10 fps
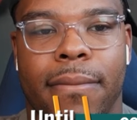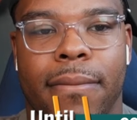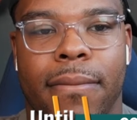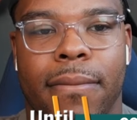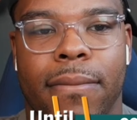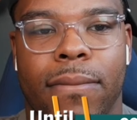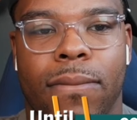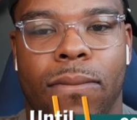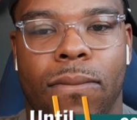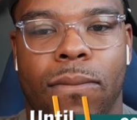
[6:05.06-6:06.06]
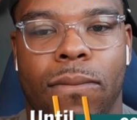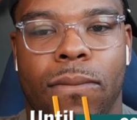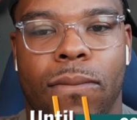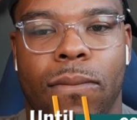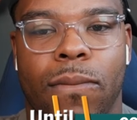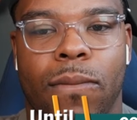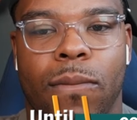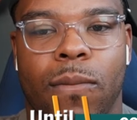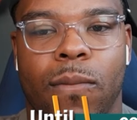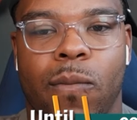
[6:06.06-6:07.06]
(silent)